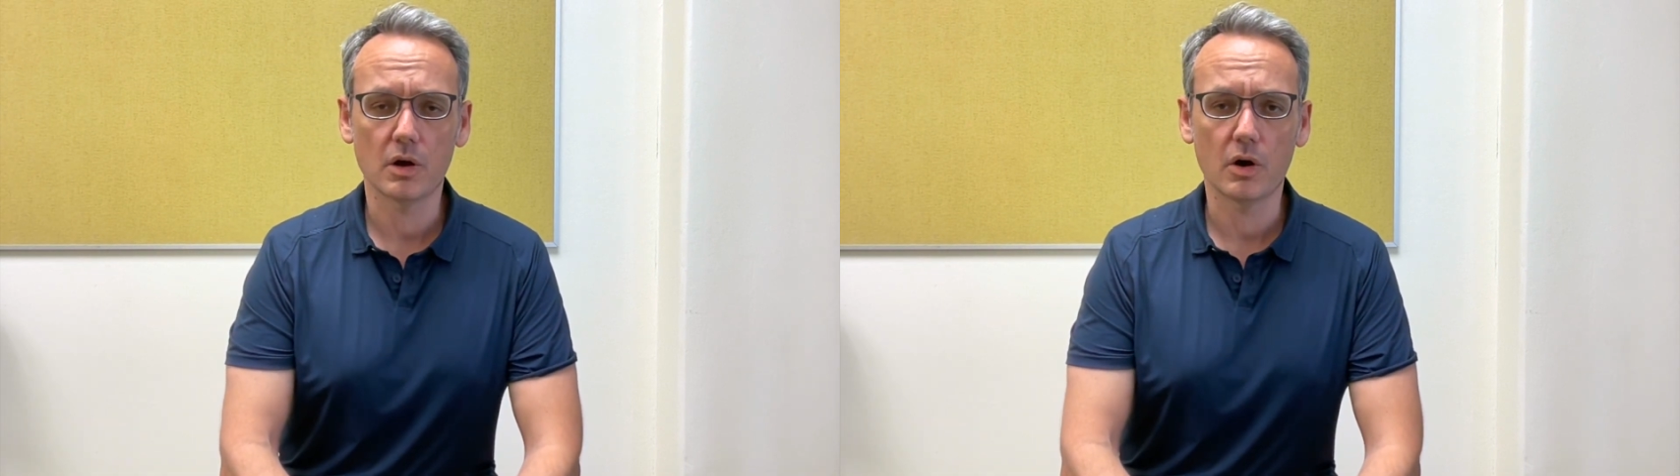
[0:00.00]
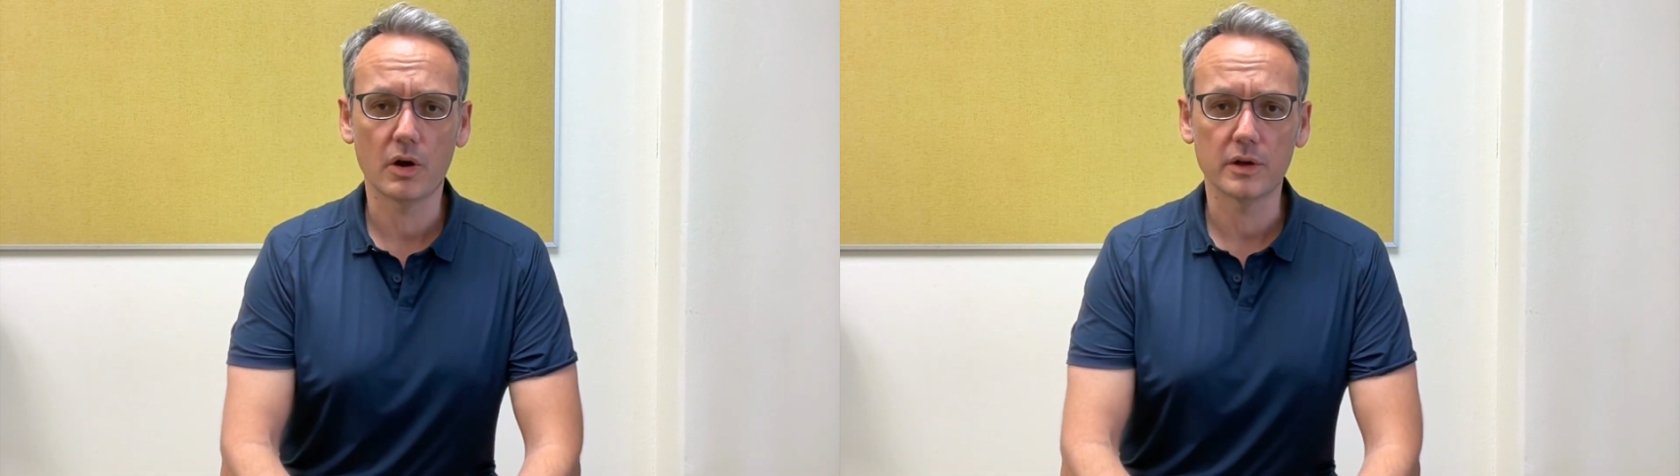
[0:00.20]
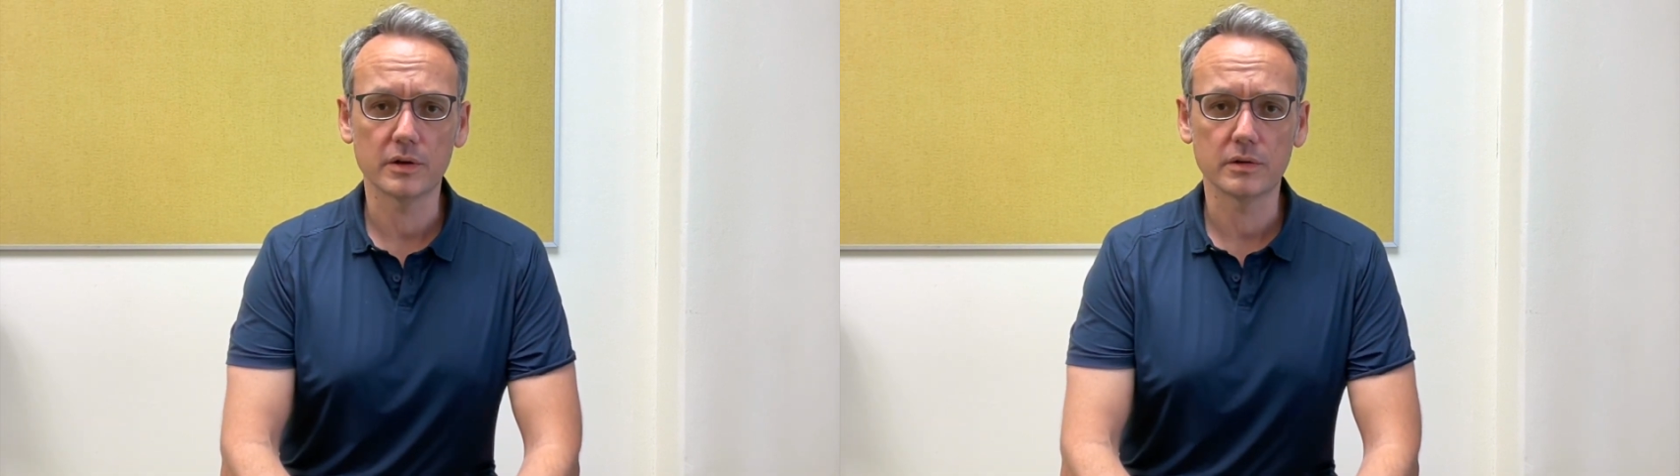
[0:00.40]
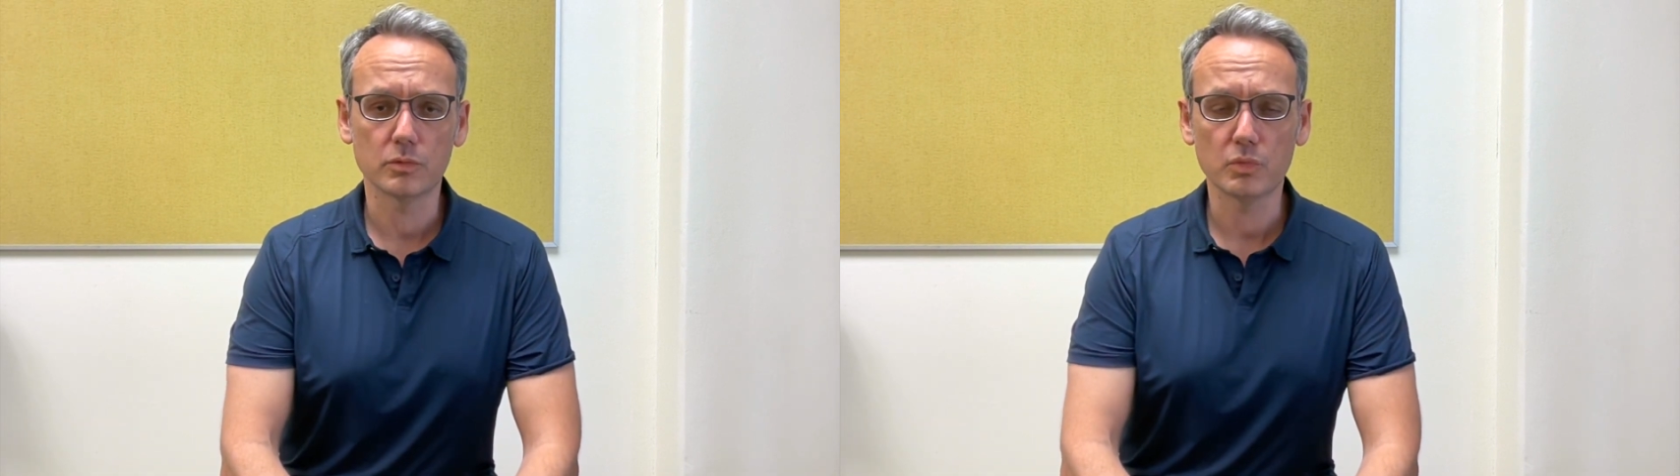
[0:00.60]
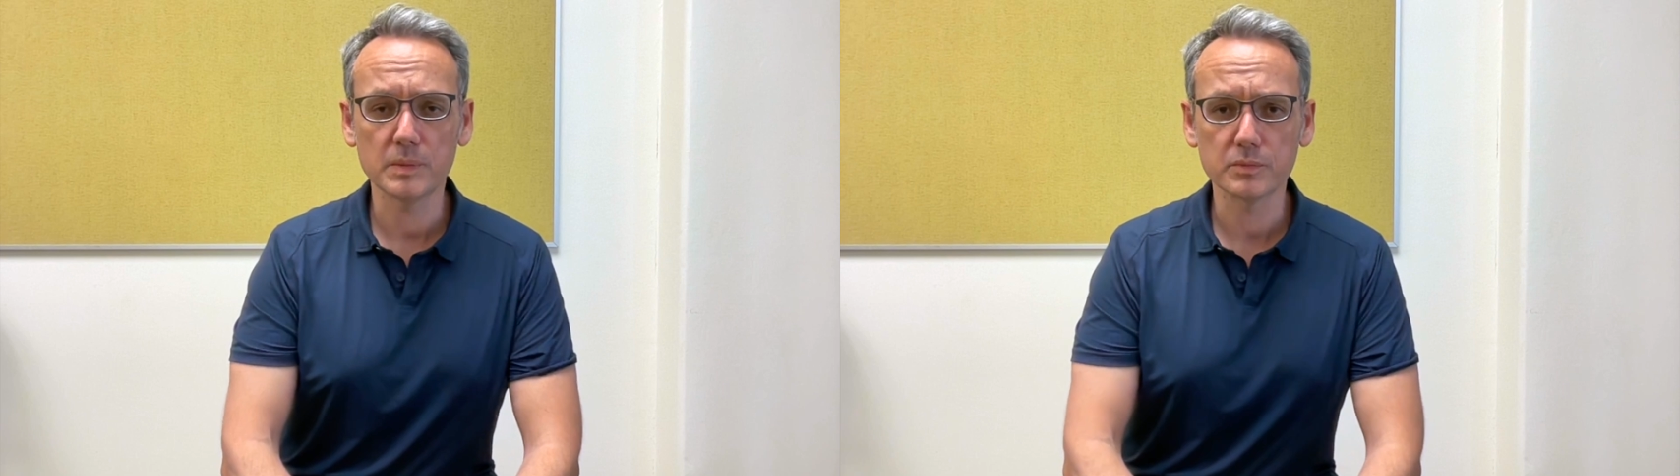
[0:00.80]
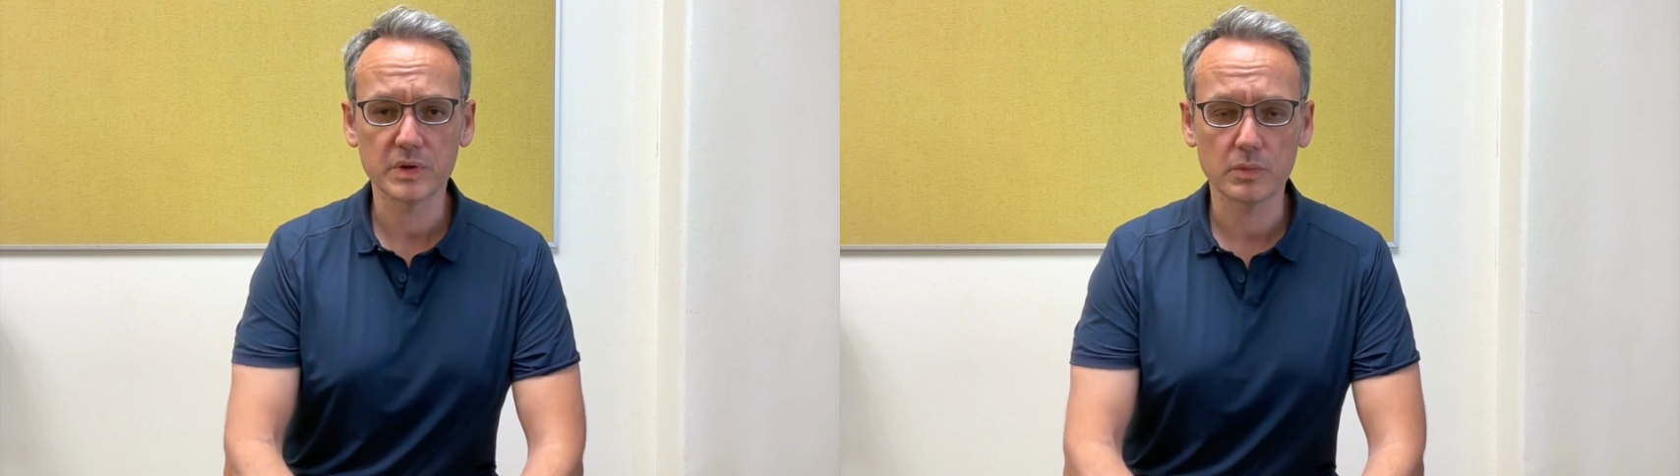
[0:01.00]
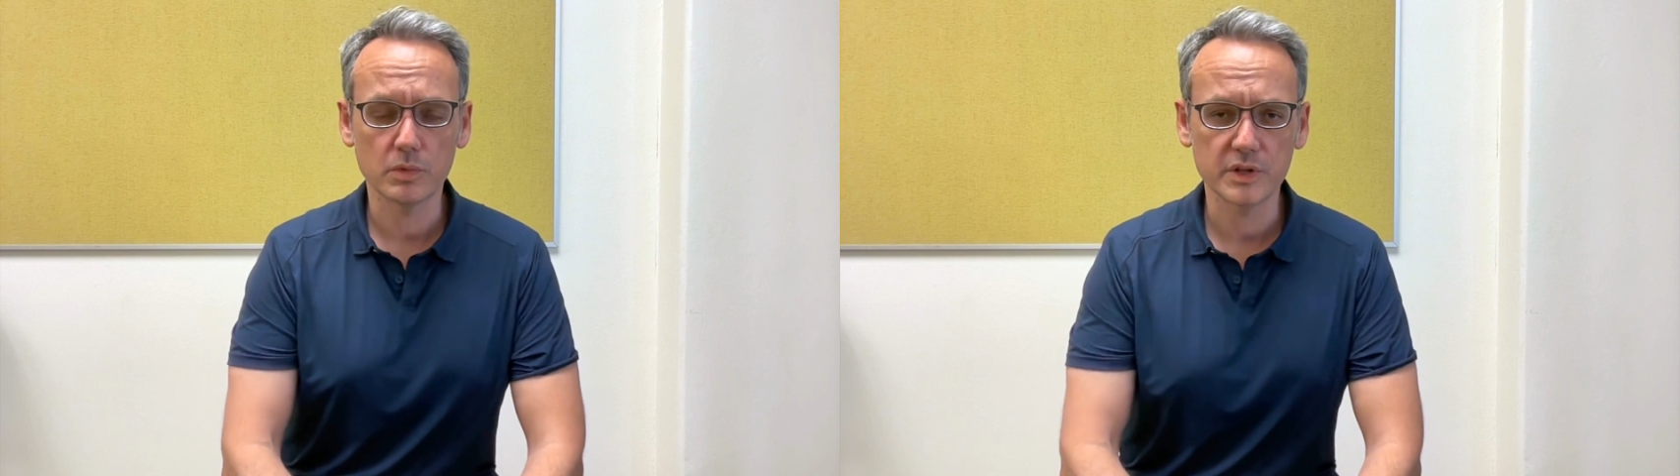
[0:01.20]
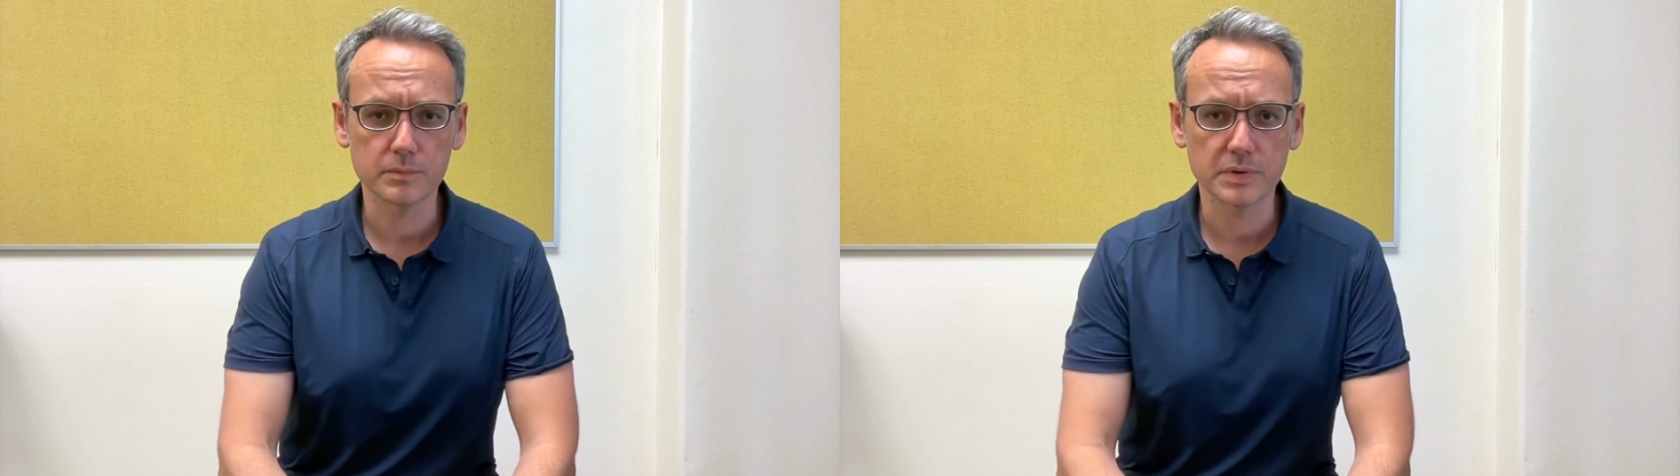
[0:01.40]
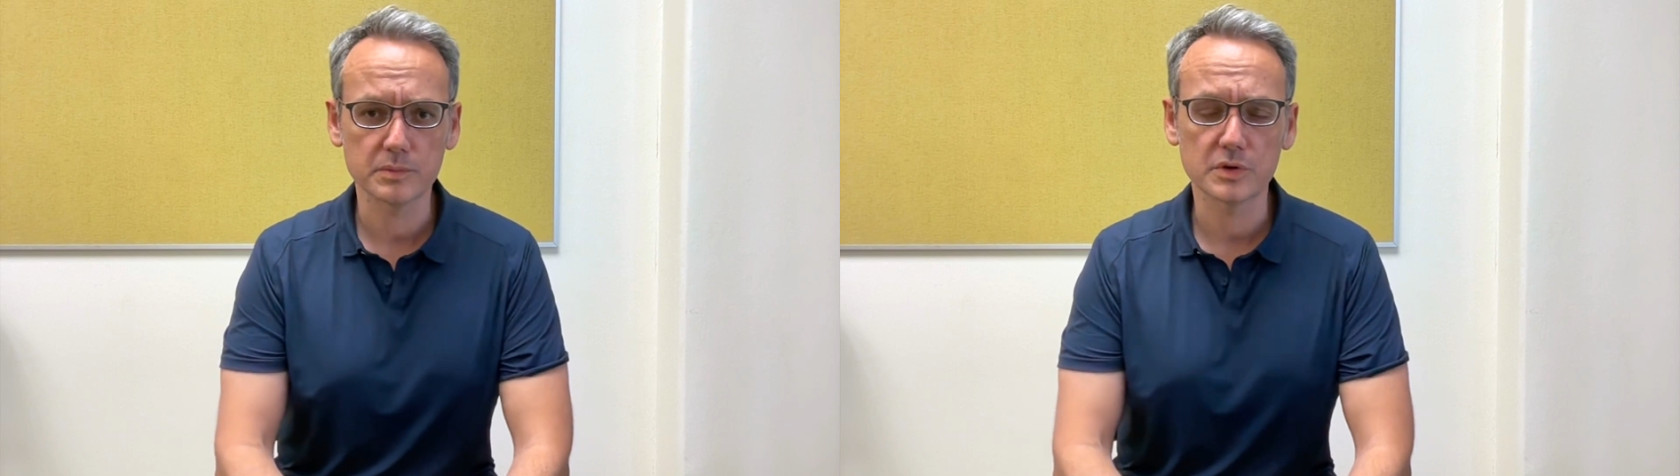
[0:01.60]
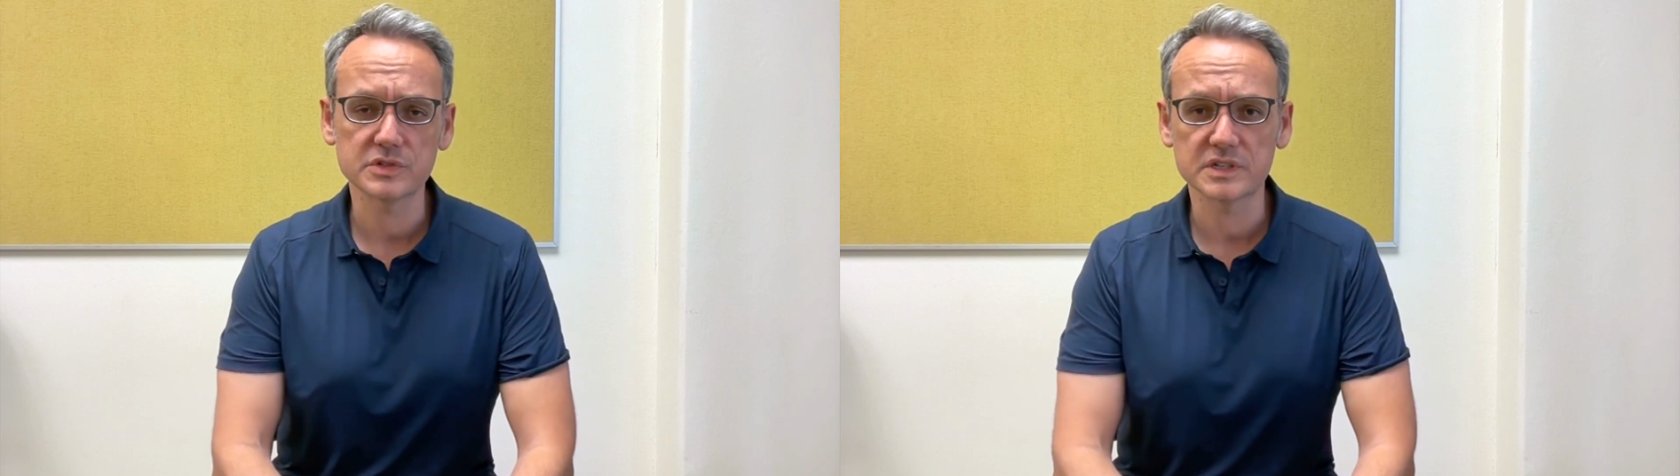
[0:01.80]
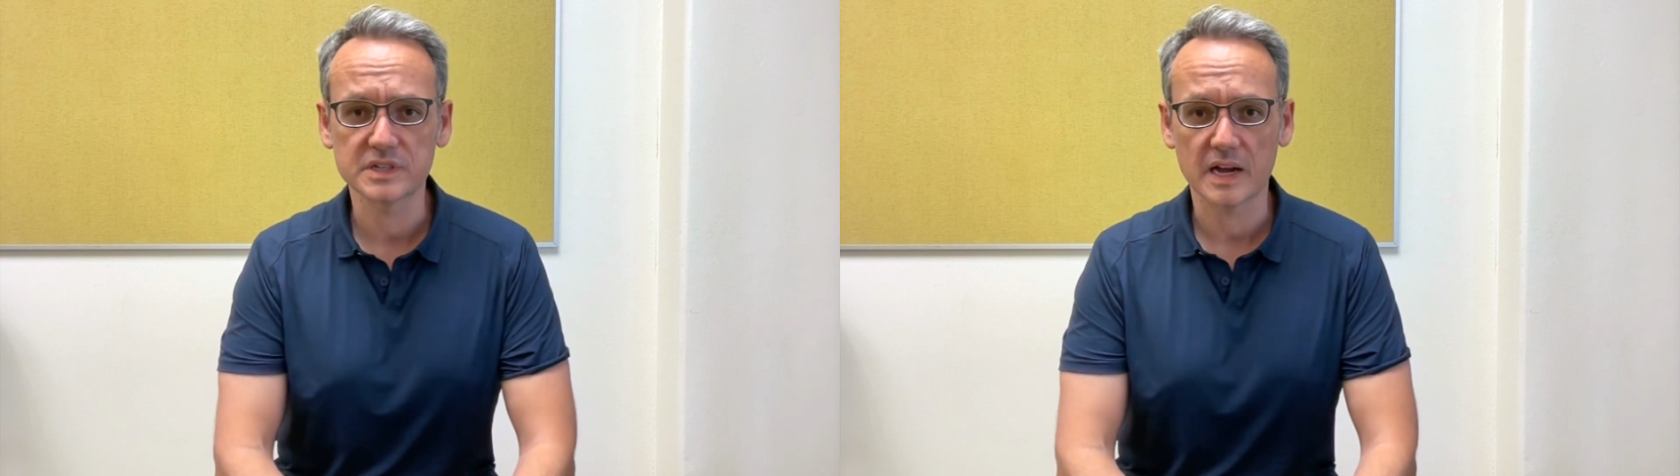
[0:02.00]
on William Primrose's